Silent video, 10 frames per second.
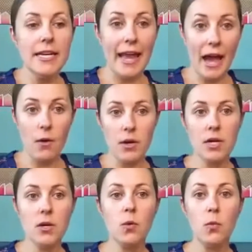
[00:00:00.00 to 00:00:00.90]
Now,
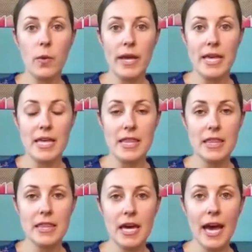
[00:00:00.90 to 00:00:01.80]

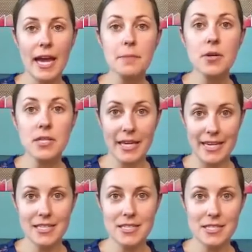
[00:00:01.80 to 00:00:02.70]
with
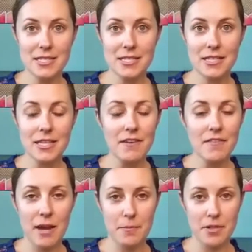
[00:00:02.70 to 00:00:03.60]
hyperlinks, love
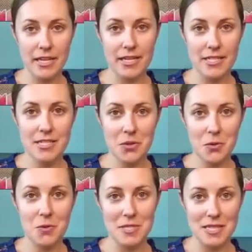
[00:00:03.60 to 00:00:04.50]
hyperlinks in
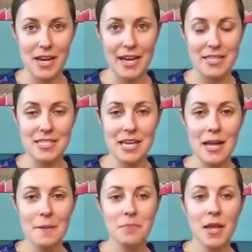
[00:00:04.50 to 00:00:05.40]
Google Slides,
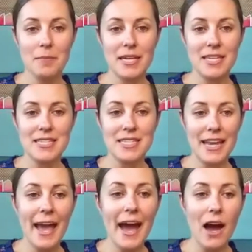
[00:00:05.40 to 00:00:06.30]
because
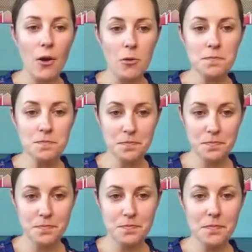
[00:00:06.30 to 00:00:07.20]
now
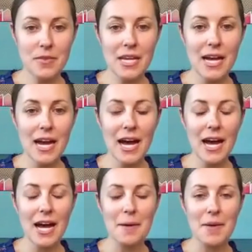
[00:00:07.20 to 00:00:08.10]

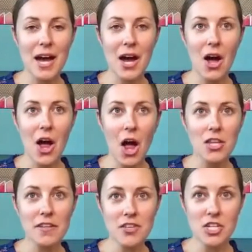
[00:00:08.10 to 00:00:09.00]

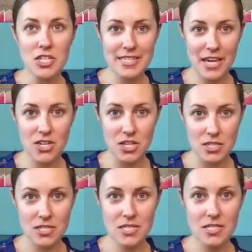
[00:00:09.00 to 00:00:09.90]
all of their
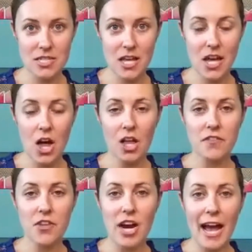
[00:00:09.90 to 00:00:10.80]
centers, all
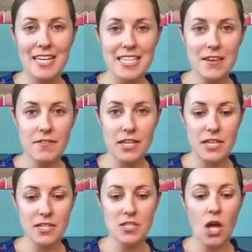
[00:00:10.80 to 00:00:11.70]
of their
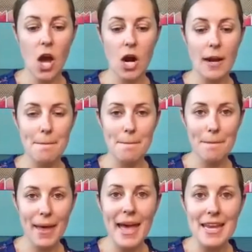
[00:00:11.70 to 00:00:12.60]
activities are
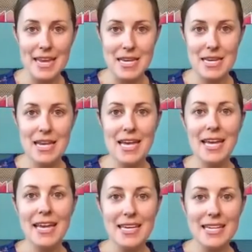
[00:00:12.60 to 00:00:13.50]
embedded
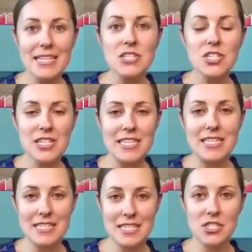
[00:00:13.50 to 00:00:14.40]
into
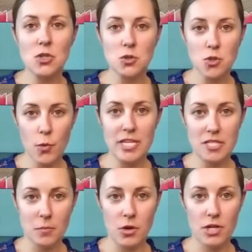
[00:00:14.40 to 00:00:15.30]
these digital
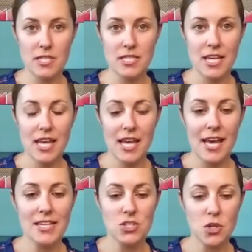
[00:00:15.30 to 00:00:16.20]
choice boards.
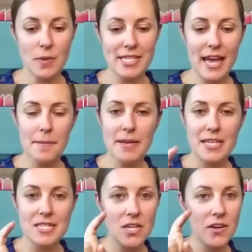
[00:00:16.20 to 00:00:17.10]
And so what's
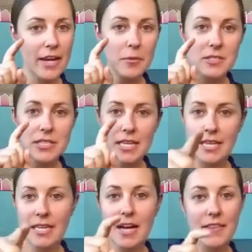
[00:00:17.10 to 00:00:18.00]
happening is they're able to
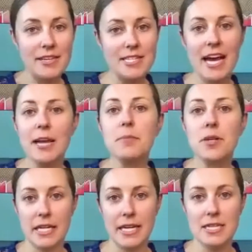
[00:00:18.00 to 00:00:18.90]
click on these
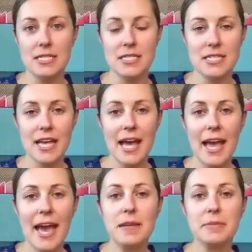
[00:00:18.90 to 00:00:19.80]
hyperlinks
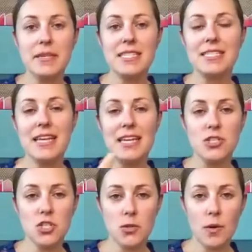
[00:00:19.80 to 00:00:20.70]
and be
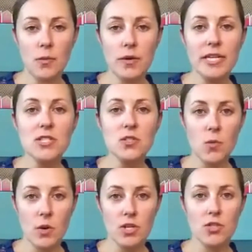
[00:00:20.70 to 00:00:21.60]
sent to a
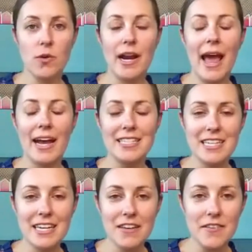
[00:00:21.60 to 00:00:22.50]
resource or an
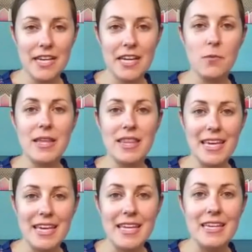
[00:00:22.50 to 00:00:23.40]
activity
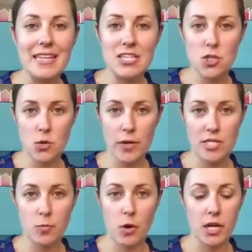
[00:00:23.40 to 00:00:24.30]
within this
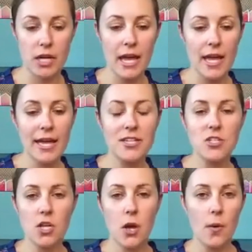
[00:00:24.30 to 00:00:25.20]
choice board.
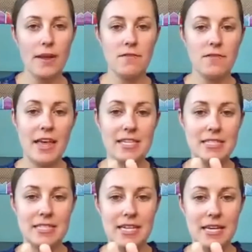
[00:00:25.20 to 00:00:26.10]
And so if they
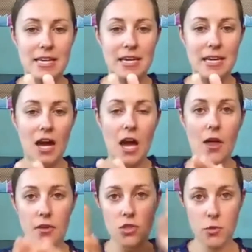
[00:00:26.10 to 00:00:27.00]
see
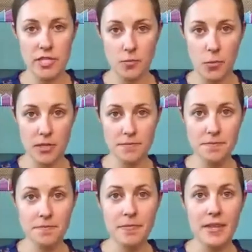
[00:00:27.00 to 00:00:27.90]
on their choice board,